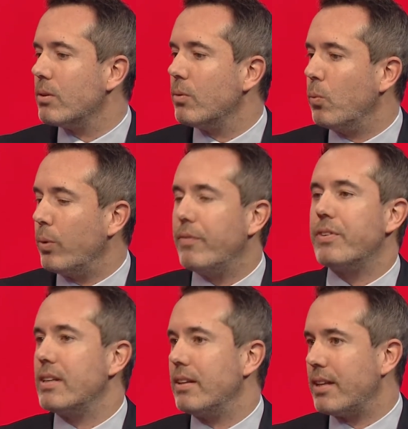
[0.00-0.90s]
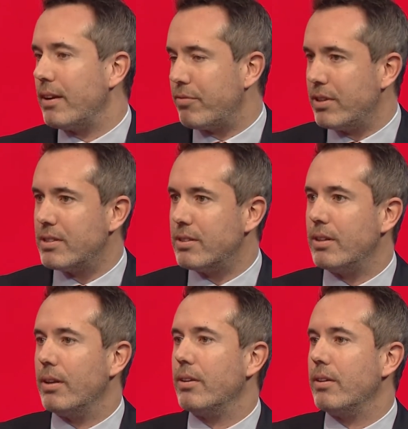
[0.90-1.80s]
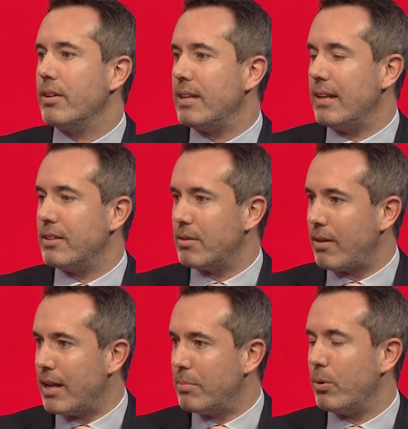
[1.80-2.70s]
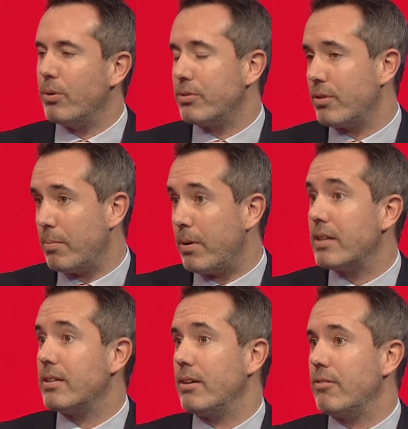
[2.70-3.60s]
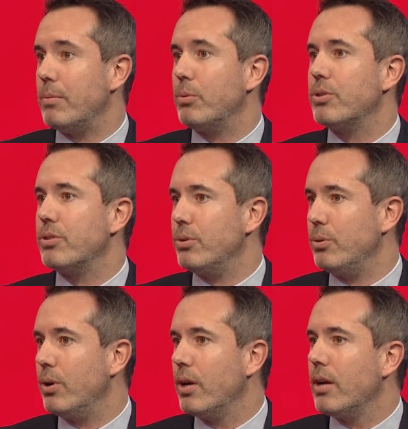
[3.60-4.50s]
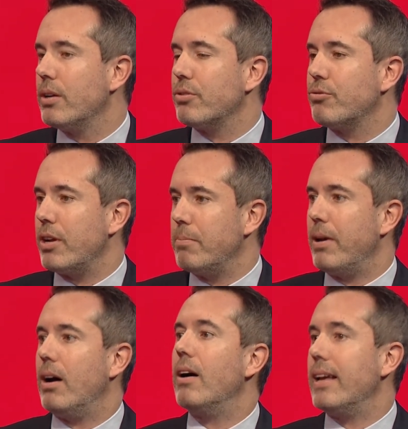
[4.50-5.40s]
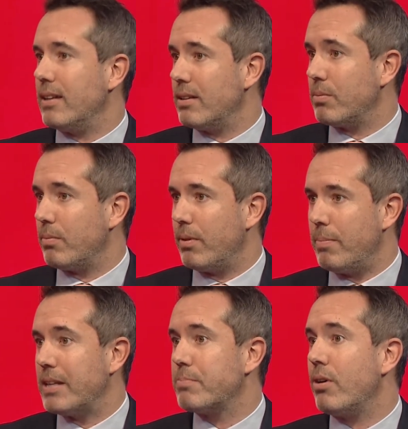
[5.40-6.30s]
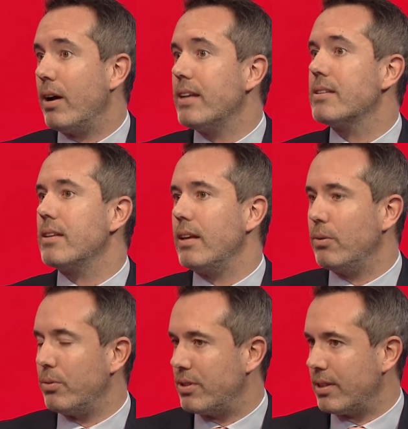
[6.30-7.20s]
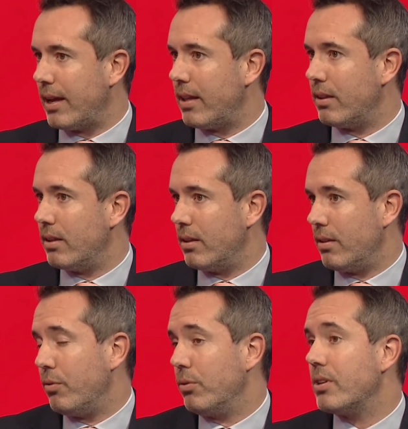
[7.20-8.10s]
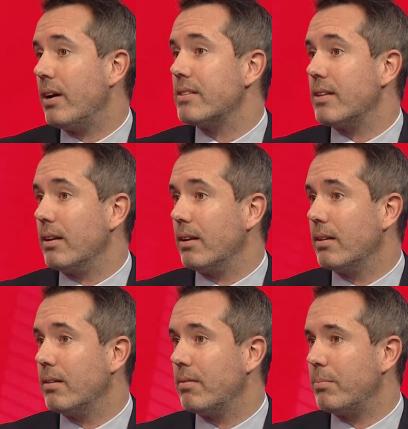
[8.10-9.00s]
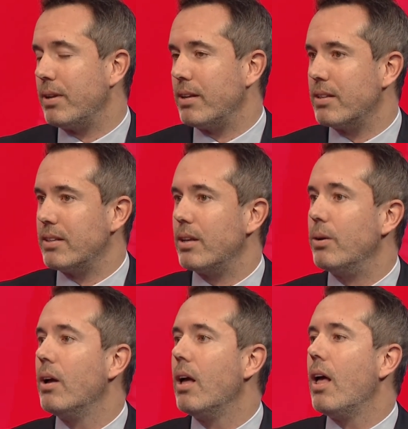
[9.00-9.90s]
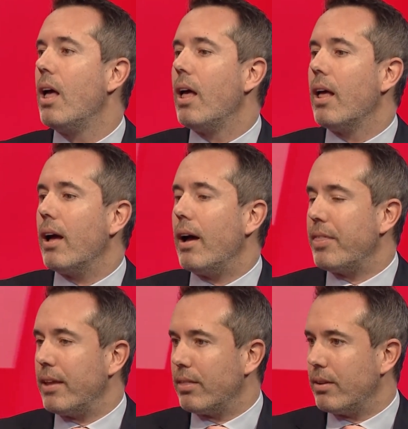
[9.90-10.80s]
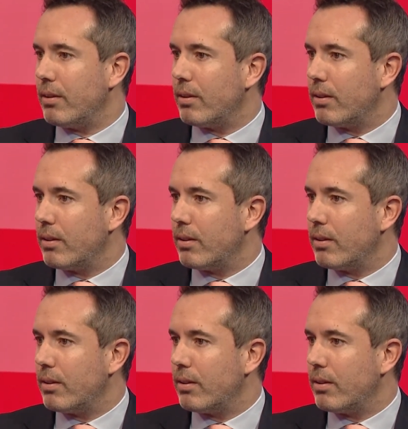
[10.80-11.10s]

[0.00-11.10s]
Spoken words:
We facilitate, for instance, the dealers are able, or so the buy side are able to trade behind the best price in order to get the full size done, potentially. So I think that